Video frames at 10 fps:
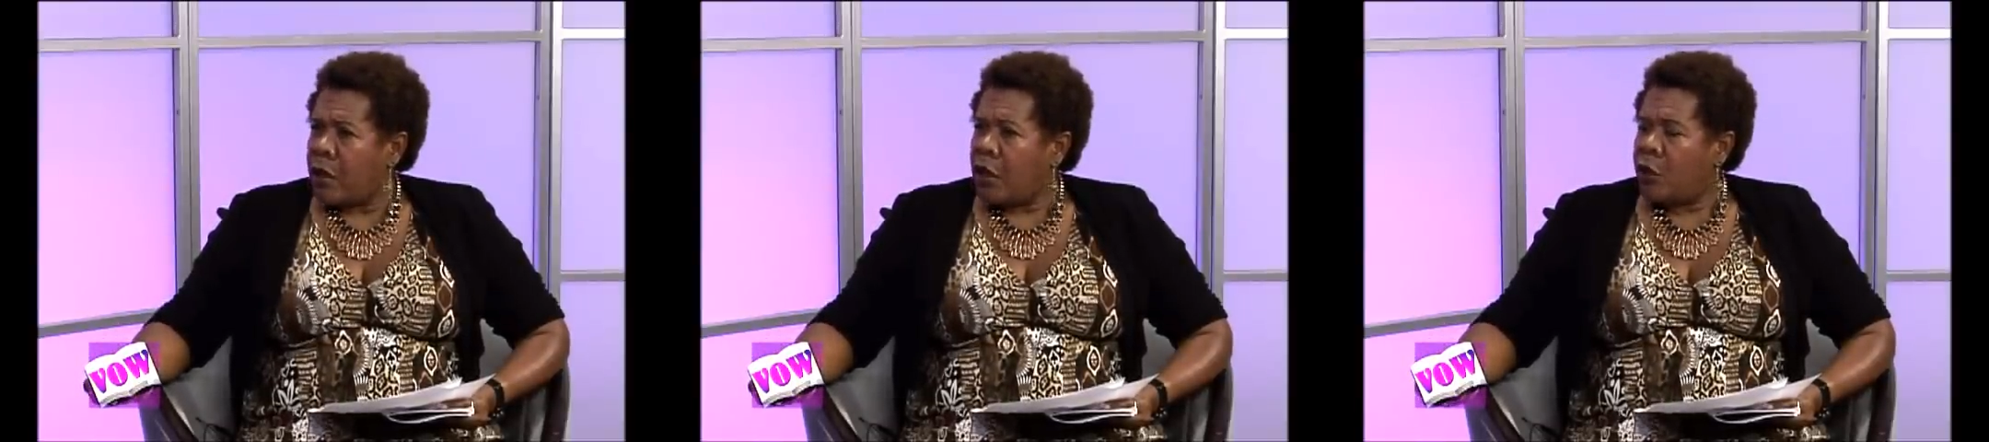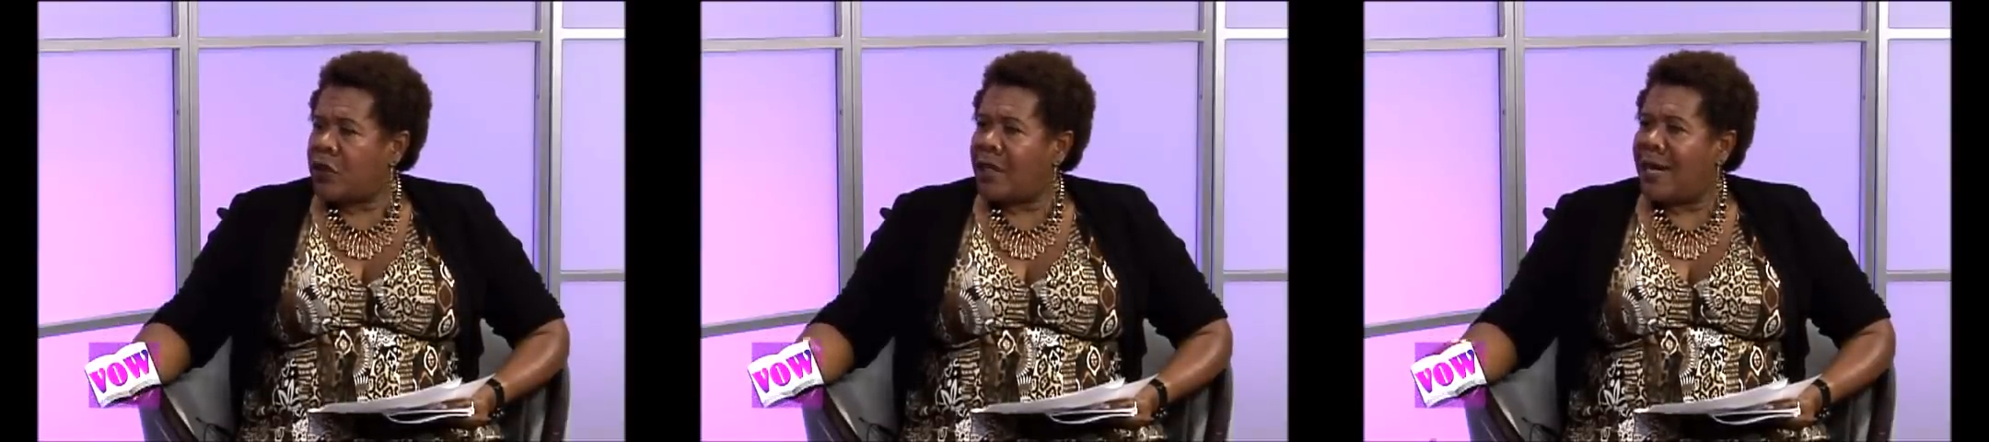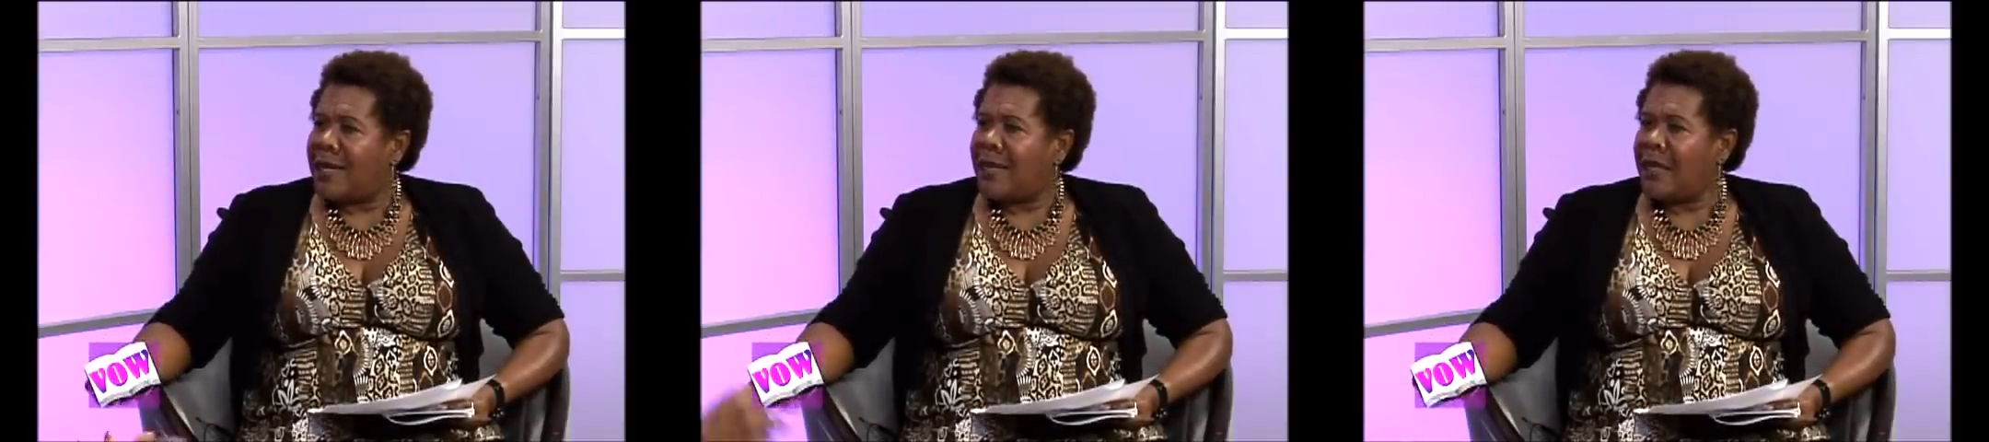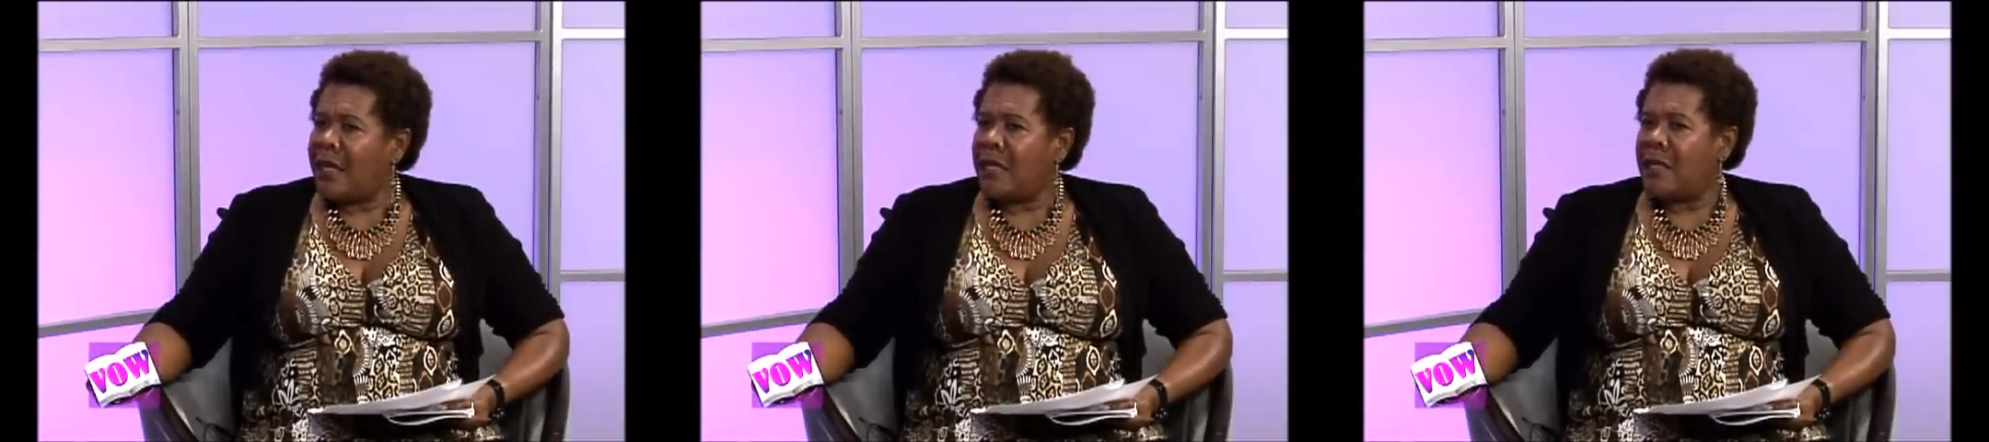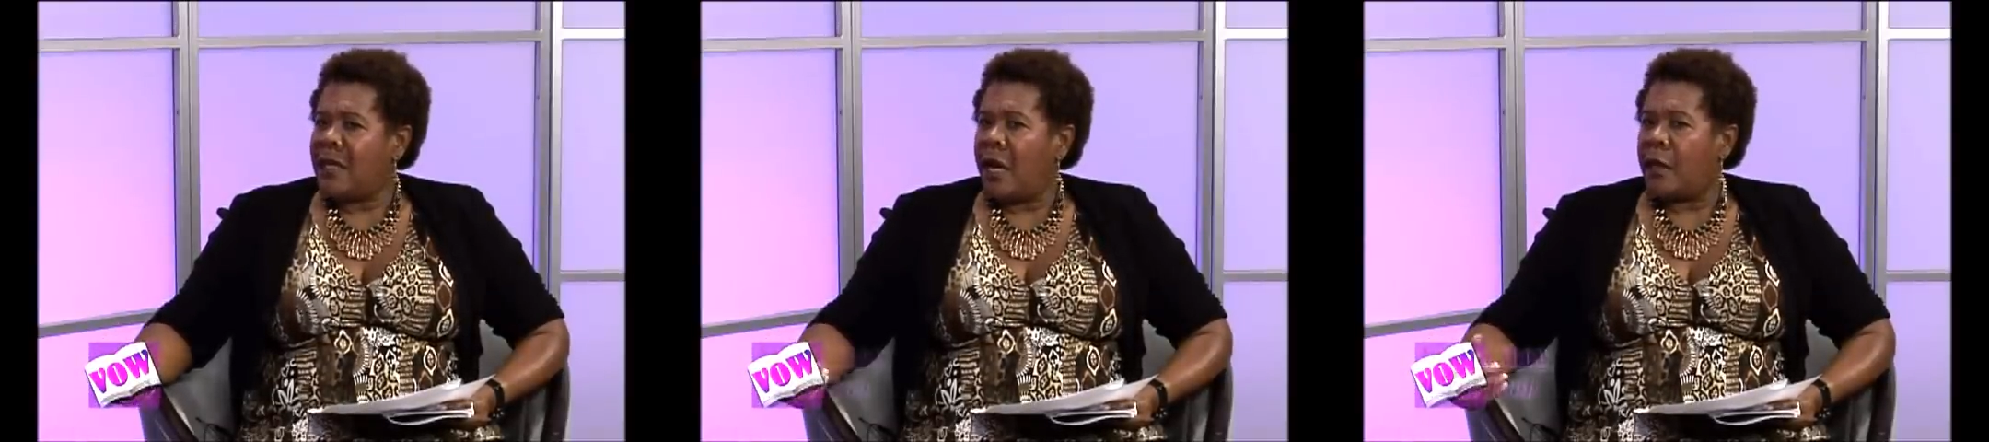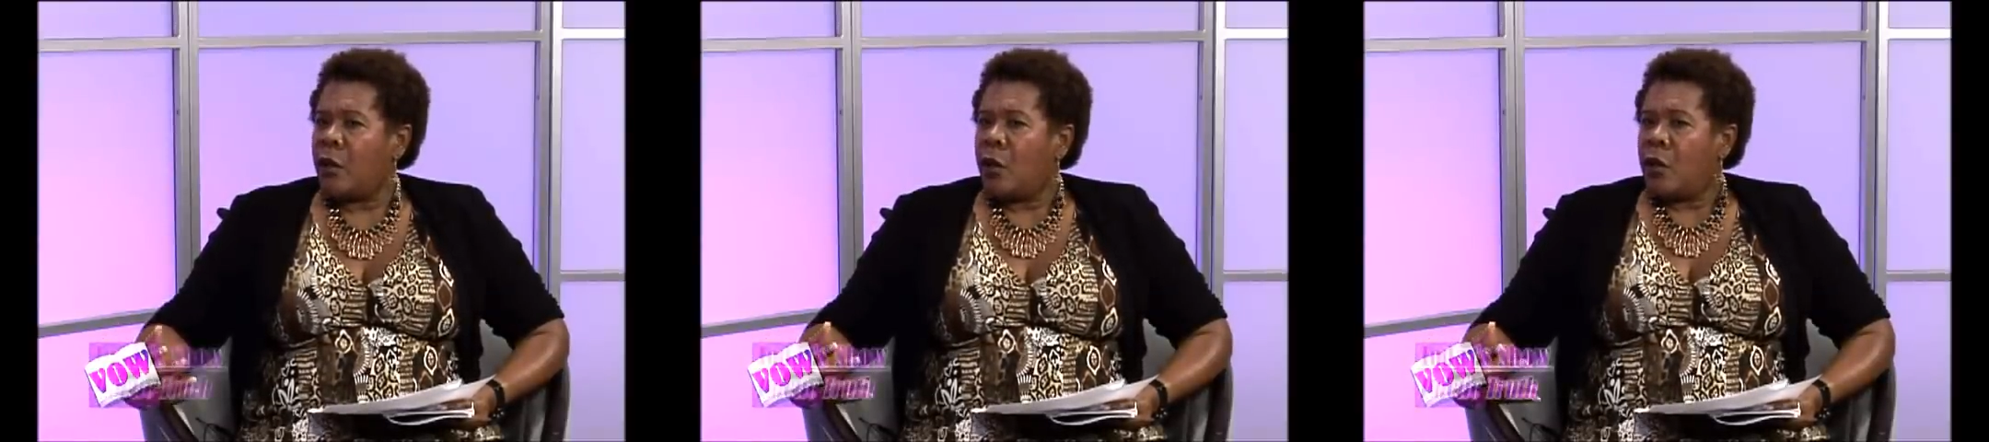You know, there's a lot of things that,